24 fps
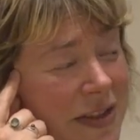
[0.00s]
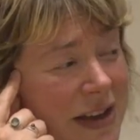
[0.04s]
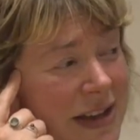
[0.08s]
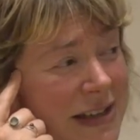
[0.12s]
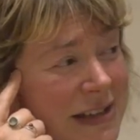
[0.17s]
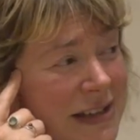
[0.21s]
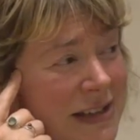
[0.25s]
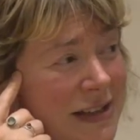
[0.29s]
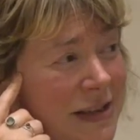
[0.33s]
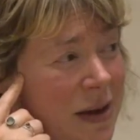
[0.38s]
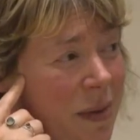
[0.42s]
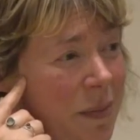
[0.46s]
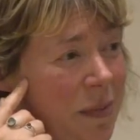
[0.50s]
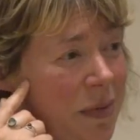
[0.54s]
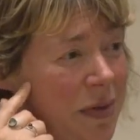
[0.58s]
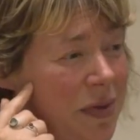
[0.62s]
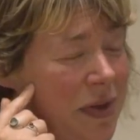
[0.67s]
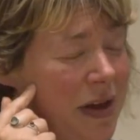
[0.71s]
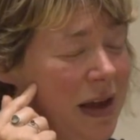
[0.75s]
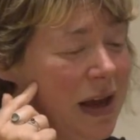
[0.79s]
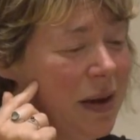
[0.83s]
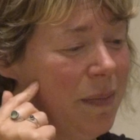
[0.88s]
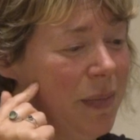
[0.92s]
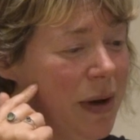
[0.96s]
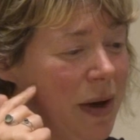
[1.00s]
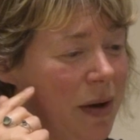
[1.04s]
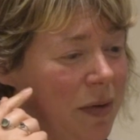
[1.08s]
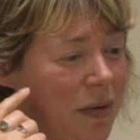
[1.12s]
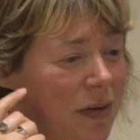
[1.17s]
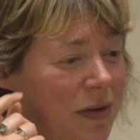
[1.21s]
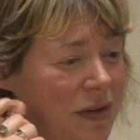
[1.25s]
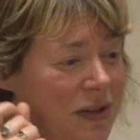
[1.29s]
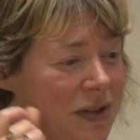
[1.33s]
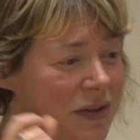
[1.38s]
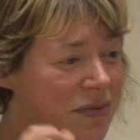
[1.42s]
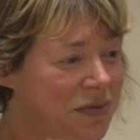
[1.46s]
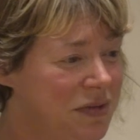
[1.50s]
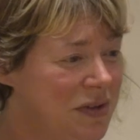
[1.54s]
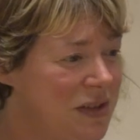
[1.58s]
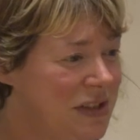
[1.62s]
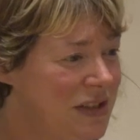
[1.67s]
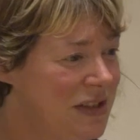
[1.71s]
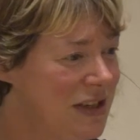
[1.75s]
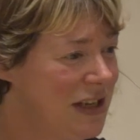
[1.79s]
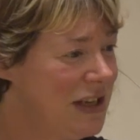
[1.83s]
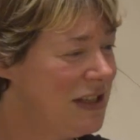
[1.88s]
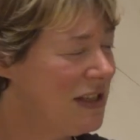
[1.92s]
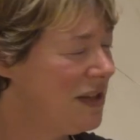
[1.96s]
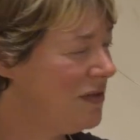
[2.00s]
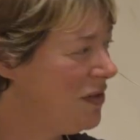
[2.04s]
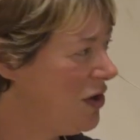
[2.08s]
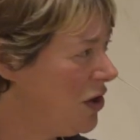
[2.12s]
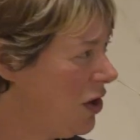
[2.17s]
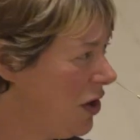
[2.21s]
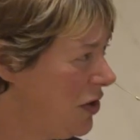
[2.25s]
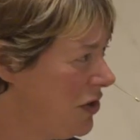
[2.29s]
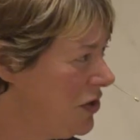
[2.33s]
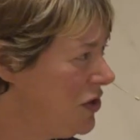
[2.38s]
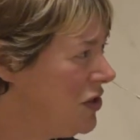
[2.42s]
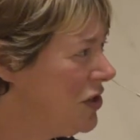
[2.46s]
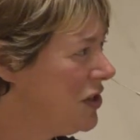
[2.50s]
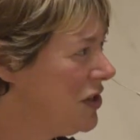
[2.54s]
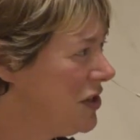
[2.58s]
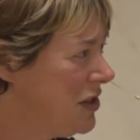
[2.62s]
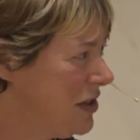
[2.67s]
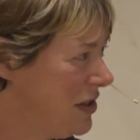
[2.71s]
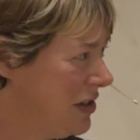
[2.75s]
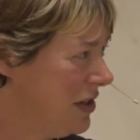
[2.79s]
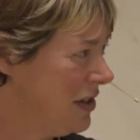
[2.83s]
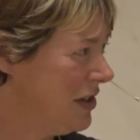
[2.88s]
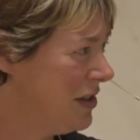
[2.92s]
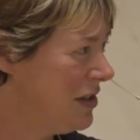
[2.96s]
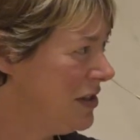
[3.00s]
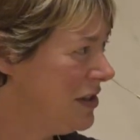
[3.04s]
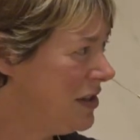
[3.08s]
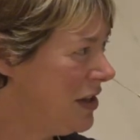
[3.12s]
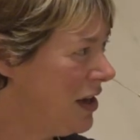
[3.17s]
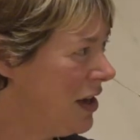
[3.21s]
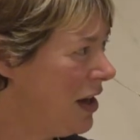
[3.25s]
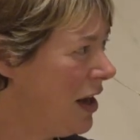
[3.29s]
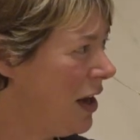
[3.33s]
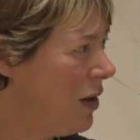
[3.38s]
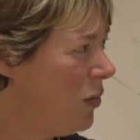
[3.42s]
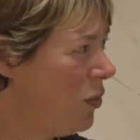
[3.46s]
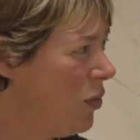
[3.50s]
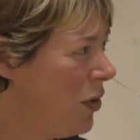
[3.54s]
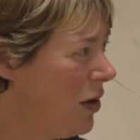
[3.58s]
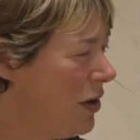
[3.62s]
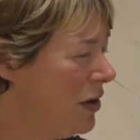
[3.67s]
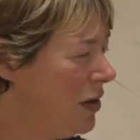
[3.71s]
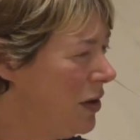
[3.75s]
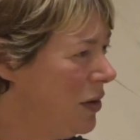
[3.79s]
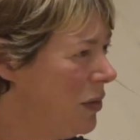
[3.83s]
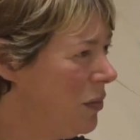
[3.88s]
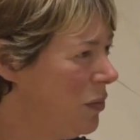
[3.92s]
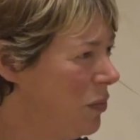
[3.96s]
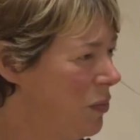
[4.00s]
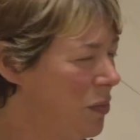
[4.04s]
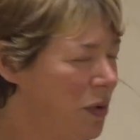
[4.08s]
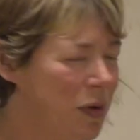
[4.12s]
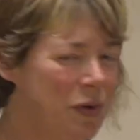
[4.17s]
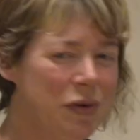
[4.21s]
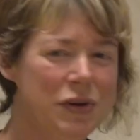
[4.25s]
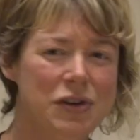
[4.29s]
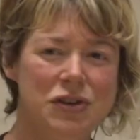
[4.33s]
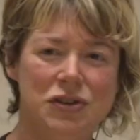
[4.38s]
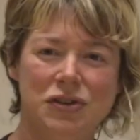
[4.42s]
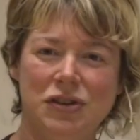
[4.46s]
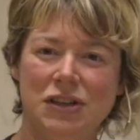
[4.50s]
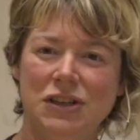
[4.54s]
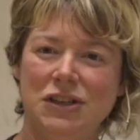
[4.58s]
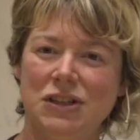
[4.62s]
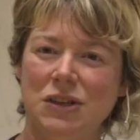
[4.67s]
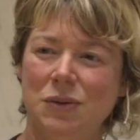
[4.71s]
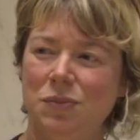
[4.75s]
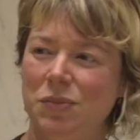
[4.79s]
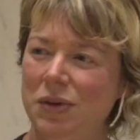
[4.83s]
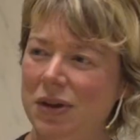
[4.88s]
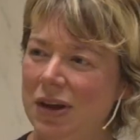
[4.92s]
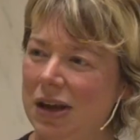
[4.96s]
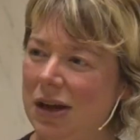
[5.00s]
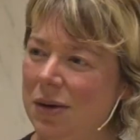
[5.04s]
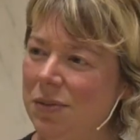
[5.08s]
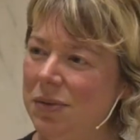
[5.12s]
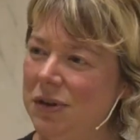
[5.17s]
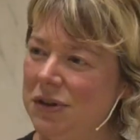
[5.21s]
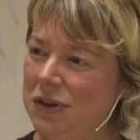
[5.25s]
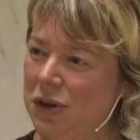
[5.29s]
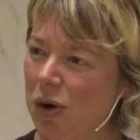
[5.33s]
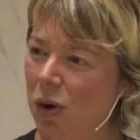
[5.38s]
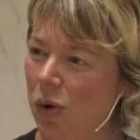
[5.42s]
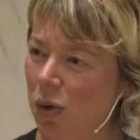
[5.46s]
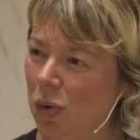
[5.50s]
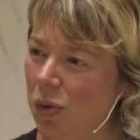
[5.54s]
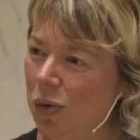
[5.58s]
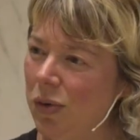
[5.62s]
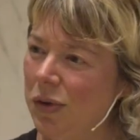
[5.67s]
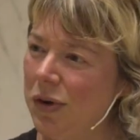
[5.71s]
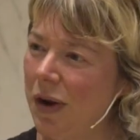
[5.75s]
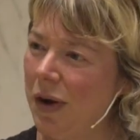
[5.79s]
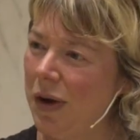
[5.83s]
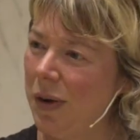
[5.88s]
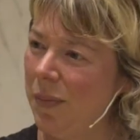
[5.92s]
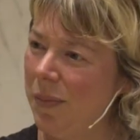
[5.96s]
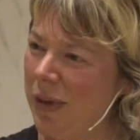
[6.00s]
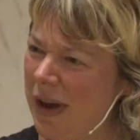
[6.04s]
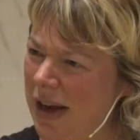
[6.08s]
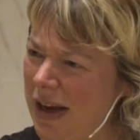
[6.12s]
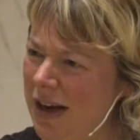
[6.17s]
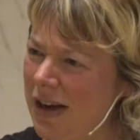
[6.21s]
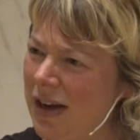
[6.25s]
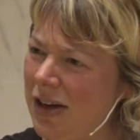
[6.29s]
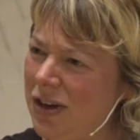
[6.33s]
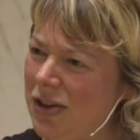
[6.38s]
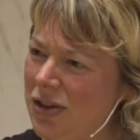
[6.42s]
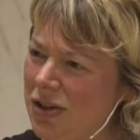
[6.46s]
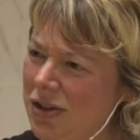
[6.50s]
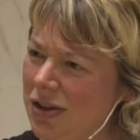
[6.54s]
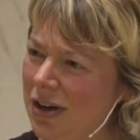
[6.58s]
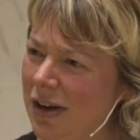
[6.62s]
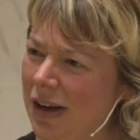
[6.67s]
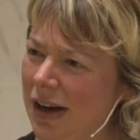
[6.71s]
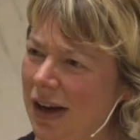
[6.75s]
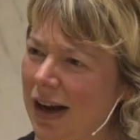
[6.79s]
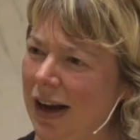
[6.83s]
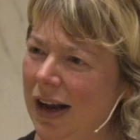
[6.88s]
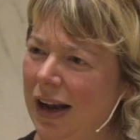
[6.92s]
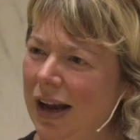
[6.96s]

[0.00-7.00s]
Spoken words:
there's something about different states of consciousness that I want poetry to be able to hold on a page.